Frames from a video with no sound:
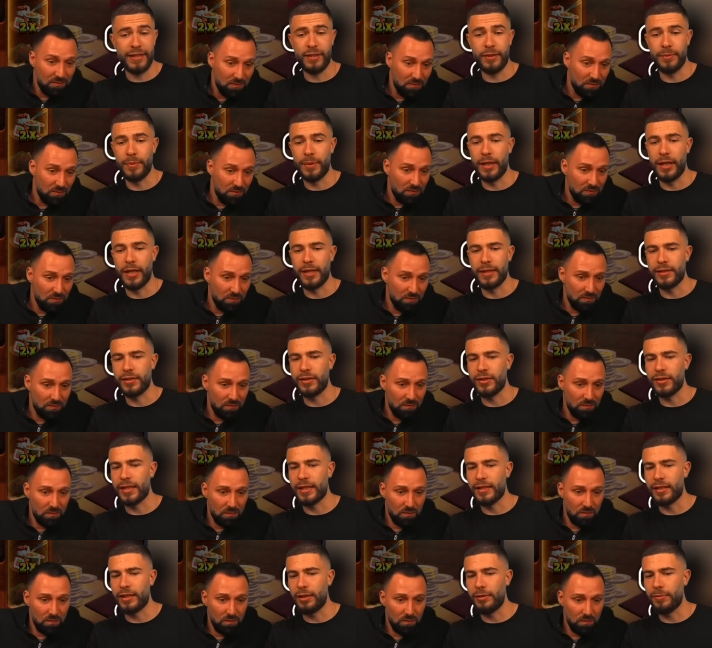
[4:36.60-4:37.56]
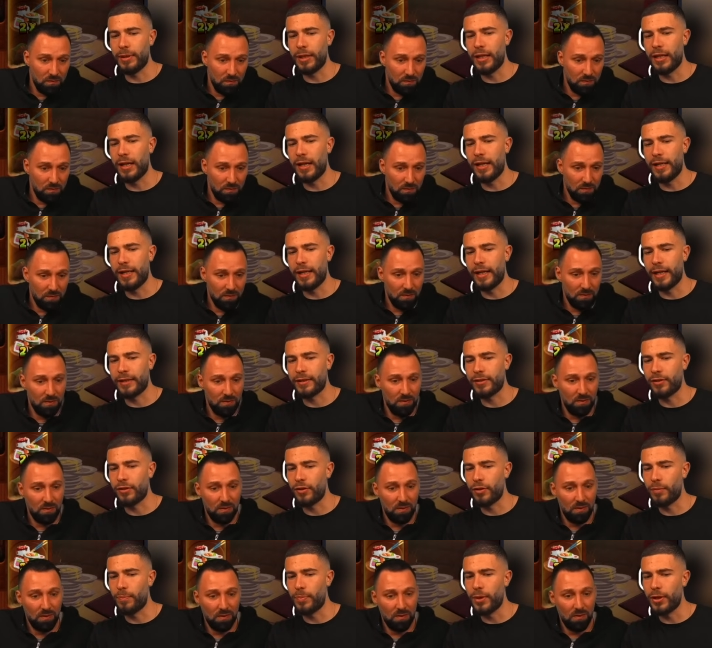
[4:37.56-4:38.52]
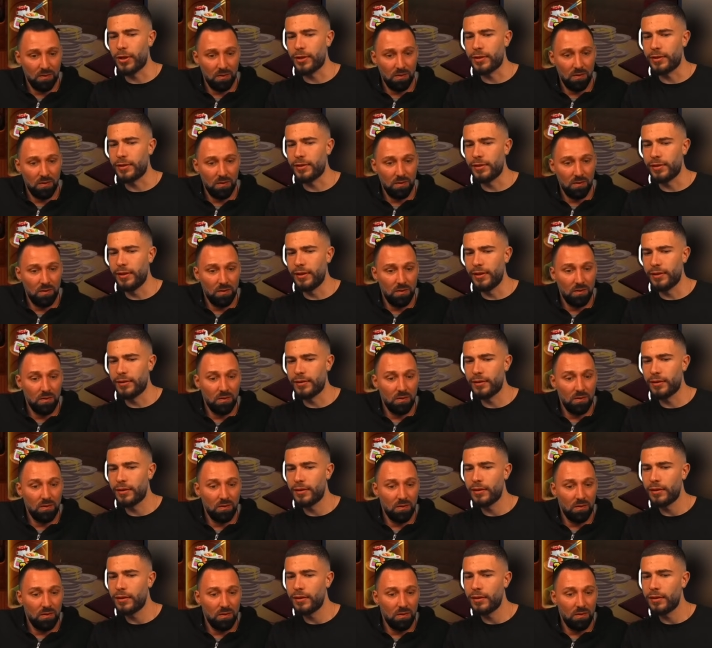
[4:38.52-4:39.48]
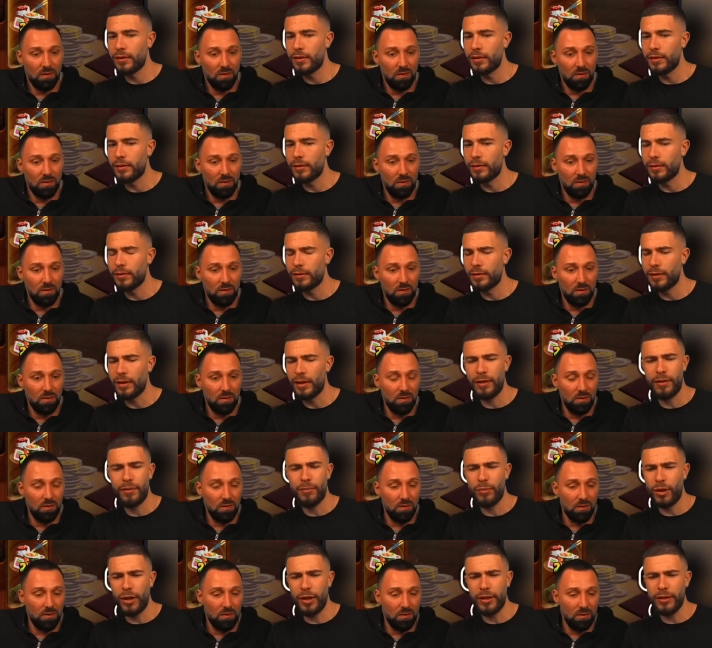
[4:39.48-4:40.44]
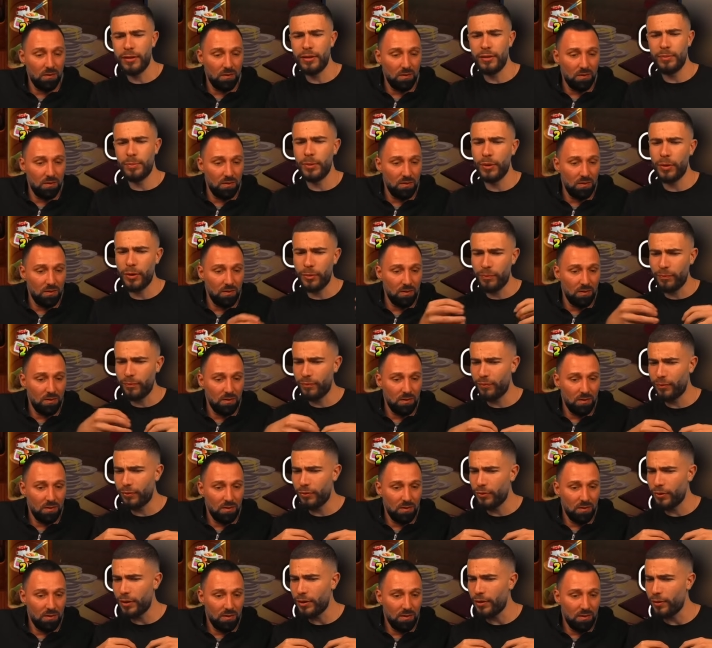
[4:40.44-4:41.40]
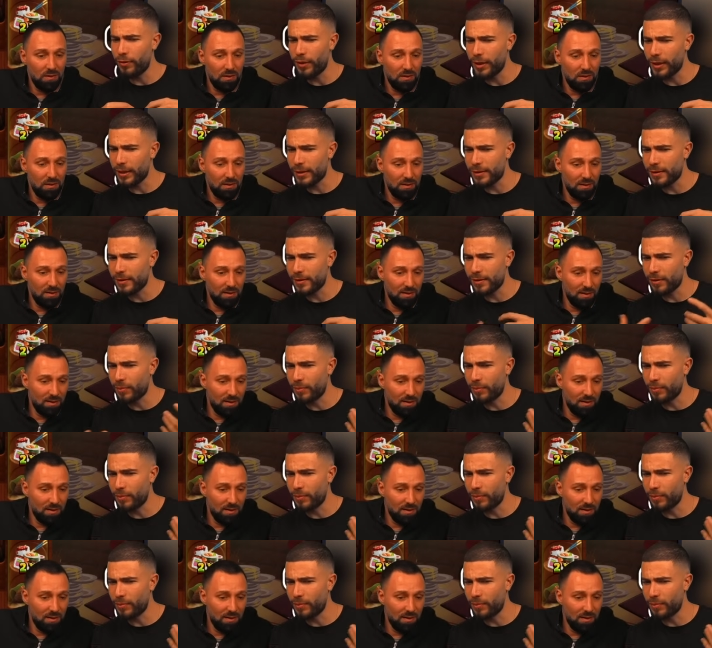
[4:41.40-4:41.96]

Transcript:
Speaker 1: to be nice because that's gonna be 9x on the pot, isn't it? What did I put? 3x's in a